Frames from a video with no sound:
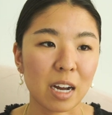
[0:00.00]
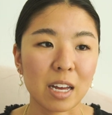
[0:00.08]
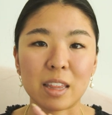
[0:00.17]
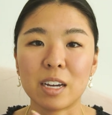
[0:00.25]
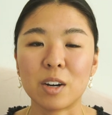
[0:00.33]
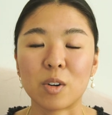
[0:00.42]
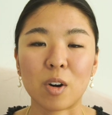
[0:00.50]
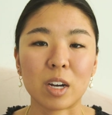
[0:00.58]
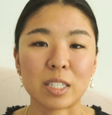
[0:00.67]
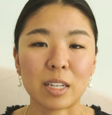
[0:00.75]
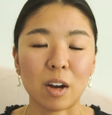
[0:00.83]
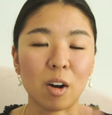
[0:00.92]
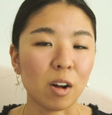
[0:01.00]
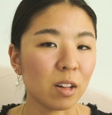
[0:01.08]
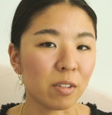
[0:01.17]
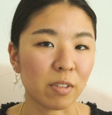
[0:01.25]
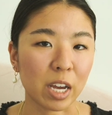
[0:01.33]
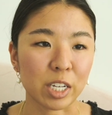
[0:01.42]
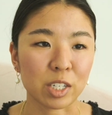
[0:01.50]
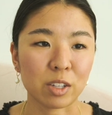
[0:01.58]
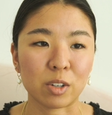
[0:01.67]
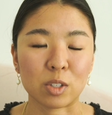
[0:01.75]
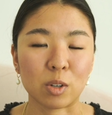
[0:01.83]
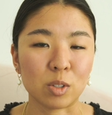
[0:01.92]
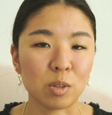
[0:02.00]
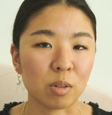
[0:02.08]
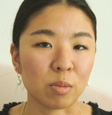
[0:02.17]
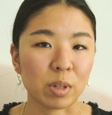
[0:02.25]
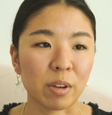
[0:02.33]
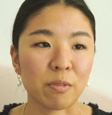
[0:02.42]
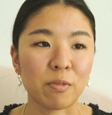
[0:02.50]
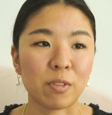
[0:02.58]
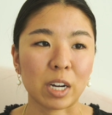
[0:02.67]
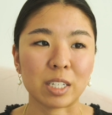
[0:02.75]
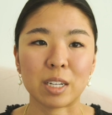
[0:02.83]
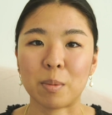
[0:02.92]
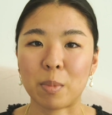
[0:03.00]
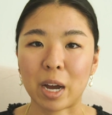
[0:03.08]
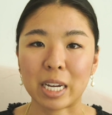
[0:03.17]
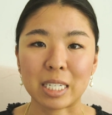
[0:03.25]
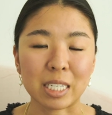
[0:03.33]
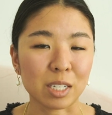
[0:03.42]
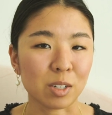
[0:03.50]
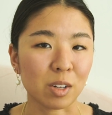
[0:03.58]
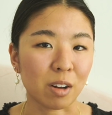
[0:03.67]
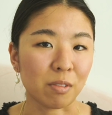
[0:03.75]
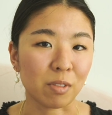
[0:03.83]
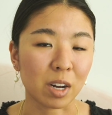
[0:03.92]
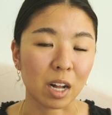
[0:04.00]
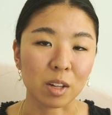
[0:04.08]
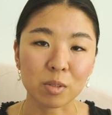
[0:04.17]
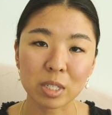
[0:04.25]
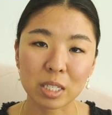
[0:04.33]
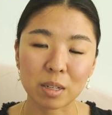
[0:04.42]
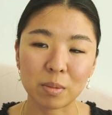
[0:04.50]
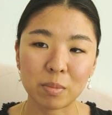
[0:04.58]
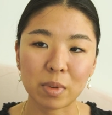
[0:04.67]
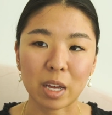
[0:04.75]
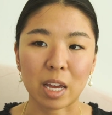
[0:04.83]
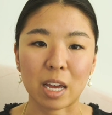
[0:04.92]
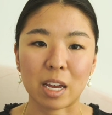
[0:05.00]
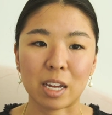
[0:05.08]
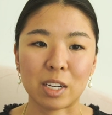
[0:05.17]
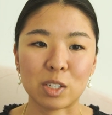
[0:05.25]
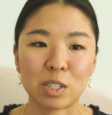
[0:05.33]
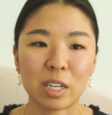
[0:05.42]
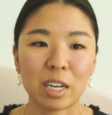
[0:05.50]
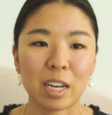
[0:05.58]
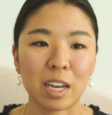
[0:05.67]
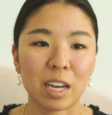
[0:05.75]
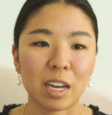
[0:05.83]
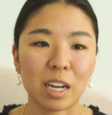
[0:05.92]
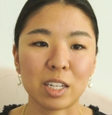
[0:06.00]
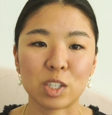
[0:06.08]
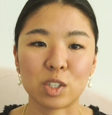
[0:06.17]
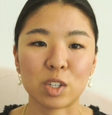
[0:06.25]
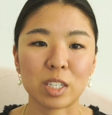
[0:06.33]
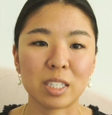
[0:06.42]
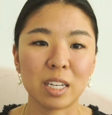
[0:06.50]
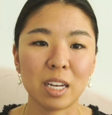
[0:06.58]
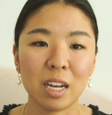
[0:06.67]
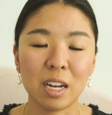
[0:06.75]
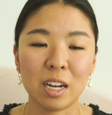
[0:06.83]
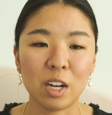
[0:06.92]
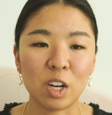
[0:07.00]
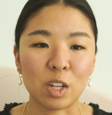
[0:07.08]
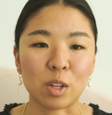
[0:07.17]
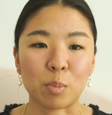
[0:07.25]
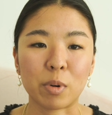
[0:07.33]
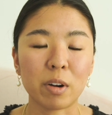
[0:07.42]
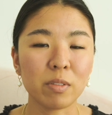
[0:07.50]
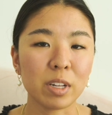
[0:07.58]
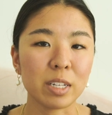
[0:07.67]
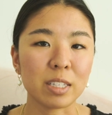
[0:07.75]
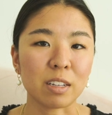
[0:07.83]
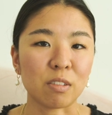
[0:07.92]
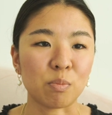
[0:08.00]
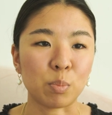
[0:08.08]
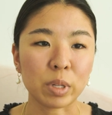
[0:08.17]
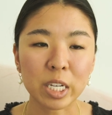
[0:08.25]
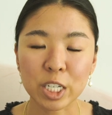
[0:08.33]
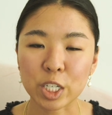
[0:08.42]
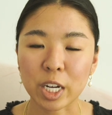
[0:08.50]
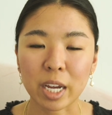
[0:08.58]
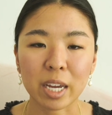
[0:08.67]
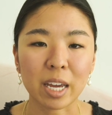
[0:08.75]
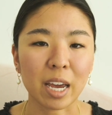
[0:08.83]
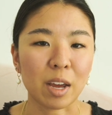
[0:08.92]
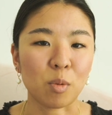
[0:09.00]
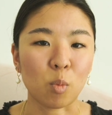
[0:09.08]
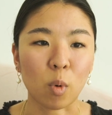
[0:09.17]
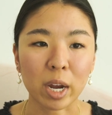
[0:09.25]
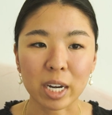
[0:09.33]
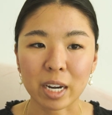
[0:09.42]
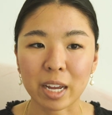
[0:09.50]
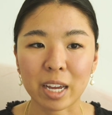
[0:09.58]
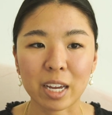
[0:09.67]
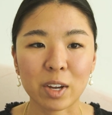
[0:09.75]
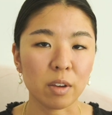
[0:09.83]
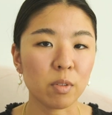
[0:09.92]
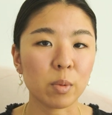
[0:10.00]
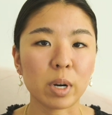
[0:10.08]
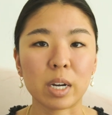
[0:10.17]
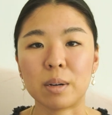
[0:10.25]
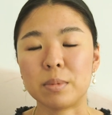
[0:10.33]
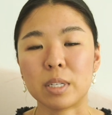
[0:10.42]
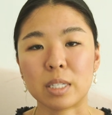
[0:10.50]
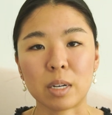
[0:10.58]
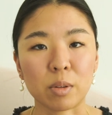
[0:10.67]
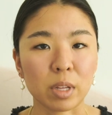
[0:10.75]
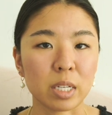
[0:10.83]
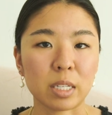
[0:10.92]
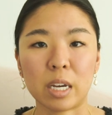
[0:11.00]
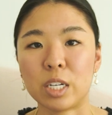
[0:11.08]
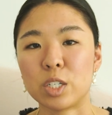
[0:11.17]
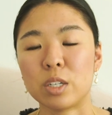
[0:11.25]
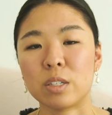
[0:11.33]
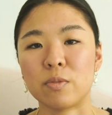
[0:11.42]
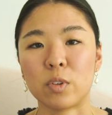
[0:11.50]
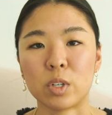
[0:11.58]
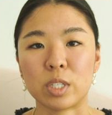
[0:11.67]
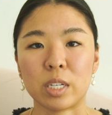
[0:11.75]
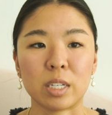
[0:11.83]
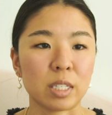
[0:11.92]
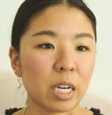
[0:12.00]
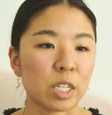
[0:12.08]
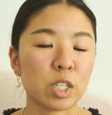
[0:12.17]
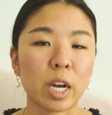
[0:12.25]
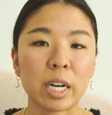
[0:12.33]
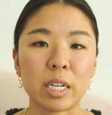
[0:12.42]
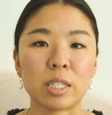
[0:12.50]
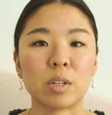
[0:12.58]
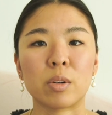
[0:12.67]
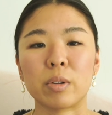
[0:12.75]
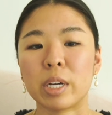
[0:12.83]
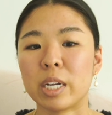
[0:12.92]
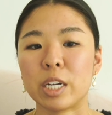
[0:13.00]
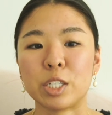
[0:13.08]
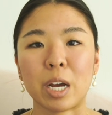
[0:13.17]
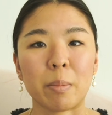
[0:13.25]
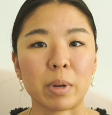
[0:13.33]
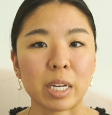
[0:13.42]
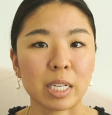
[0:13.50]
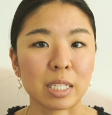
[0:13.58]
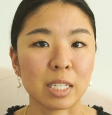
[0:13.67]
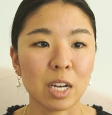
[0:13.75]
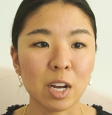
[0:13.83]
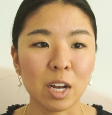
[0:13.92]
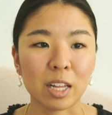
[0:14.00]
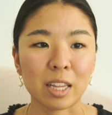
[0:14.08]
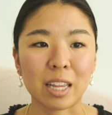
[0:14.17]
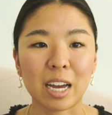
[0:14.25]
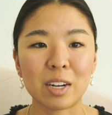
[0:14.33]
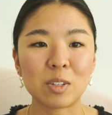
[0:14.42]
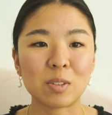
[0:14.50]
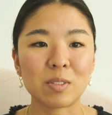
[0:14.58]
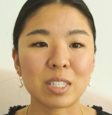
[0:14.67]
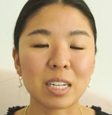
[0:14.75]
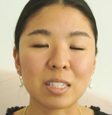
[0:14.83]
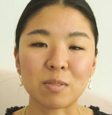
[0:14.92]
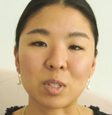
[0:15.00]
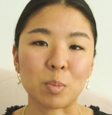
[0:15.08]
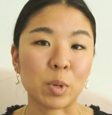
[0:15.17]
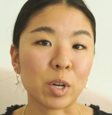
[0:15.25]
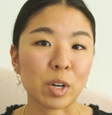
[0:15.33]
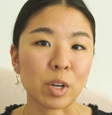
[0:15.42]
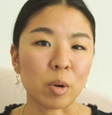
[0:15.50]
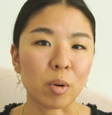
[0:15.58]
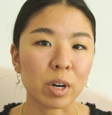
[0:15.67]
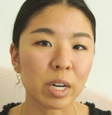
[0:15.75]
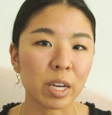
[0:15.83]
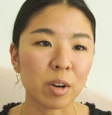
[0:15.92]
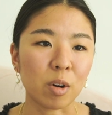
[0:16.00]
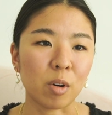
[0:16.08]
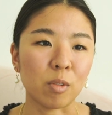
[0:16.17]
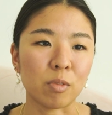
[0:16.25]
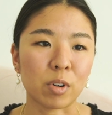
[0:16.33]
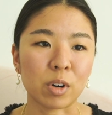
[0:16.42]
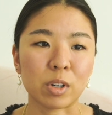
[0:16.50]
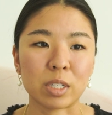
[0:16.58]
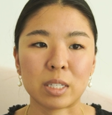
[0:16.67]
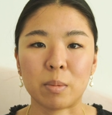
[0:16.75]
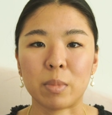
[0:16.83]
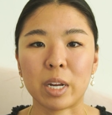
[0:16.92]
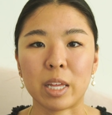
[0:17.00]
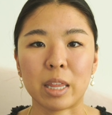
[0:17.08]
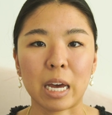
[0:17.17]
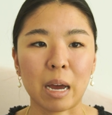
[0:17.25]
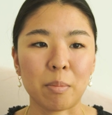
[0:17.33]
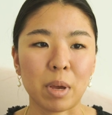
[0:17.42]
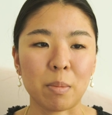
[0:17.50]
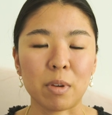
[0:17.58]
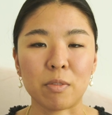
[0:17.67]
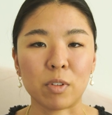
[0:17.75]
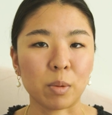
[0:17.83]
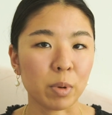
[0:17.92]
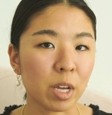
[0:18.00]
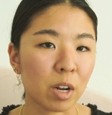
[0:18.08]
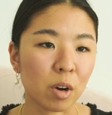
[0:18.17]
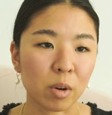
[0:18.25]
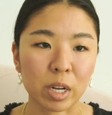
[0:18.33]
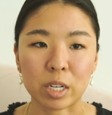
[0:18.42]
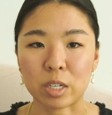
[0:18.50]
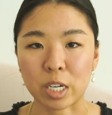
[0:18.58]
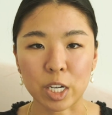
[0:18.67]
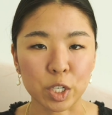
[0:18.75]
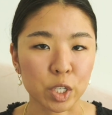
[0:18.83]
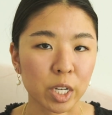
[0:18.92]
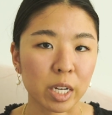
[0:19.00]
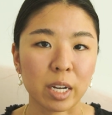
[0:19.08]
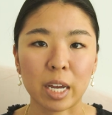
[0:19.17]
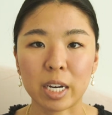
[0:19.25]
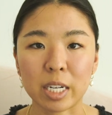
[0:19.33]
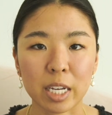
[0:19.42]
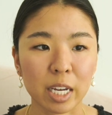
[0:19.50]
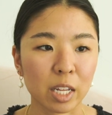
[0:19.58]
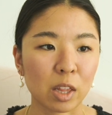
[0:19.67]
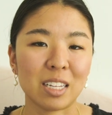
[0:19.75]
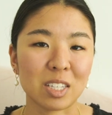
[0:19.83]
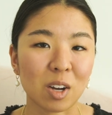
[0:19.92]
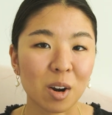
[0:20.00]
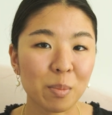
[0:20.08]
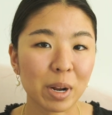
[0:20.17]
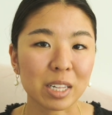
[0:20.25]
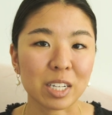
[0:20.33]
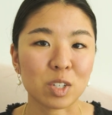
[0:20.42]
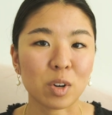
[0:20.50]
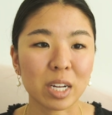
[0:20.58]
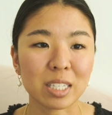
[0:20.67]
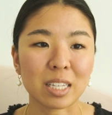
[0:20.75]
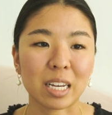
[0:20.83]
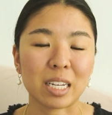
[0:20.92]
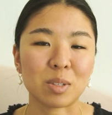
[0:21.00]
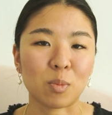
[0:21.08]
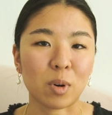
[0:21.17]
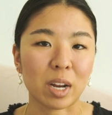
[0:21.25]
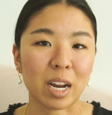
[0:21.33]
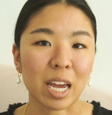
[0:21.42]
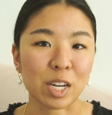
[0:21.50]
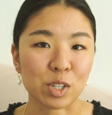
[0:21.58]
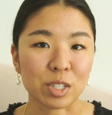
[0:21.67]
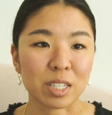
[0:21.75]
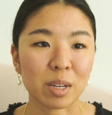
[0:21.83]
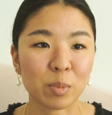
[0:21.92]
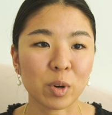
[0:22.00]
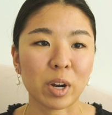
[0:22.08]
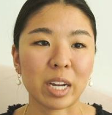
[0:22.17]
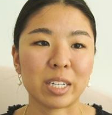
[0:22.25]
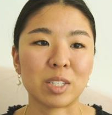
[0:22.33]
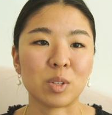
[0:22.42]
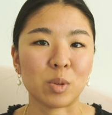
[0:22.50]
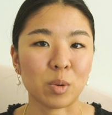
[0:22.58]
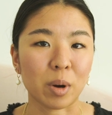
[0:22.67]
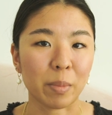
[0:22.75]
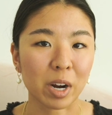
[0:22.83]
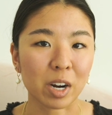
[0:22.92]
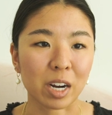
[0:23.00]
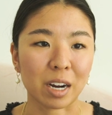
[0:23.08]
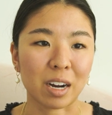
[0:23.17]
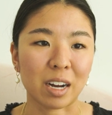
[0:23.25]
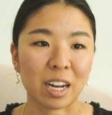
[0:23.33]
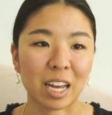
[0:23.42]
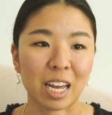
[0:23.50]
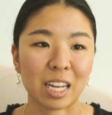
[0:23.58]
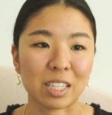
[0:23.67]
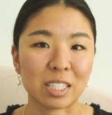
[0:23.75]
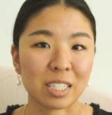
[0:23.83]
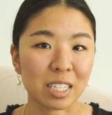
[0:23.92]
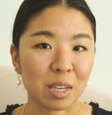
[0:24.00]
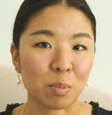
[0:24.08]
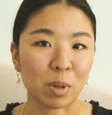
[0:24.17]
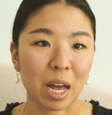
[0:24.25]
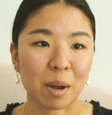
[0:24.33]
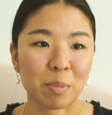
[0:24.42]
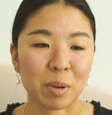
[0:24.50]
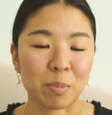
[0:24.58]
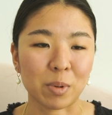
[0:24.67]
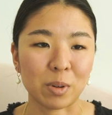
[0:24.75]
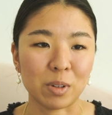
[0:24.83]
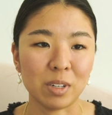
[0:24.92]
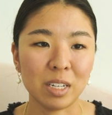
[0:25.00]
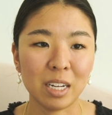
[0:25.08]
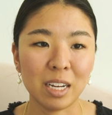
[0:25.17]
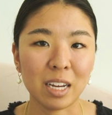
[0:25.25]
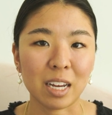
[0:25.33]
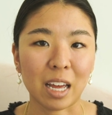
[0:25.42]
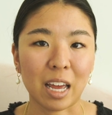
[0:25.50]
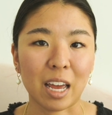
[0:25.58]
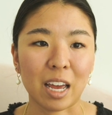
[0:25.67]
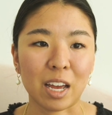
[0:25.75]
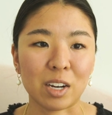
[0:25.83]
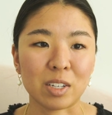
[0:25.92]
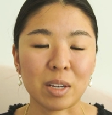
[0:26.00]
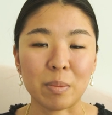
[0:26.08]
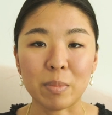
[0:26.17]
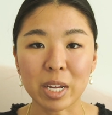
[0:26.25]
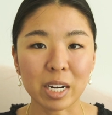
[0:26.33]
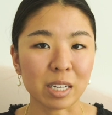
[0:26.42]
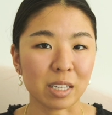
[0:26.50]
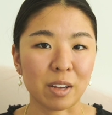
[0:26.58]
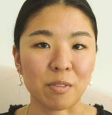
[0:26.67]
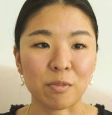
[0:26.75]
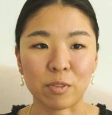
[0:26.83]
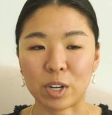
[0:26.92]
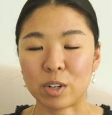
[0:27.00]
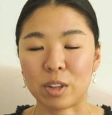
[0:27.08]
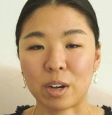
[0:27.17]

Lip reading: I think across all of Asia, there's also a really fucked up ideal of colorism, and it's just the prevalence of bleaching and whitening, even when it comes to Southeast Asians versus Chinese, Korean, and Japanese, that sense of superiority over somebody that may be Filipino, Indonesian, Indian, this automatically translates when Asians immigrate to America and see Black people and immediately fear